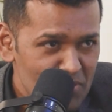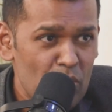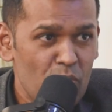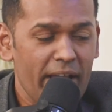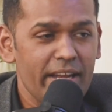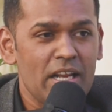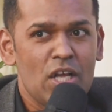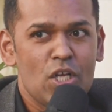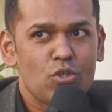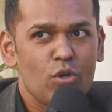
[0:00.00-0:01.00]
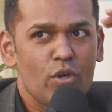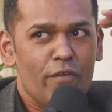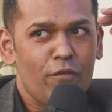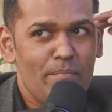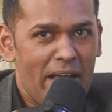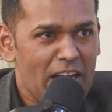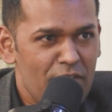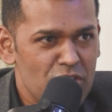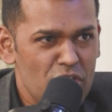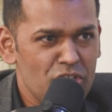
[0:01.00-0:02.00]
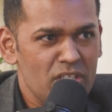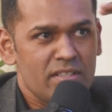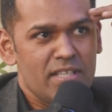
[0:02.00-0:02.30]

right? So for manifestation,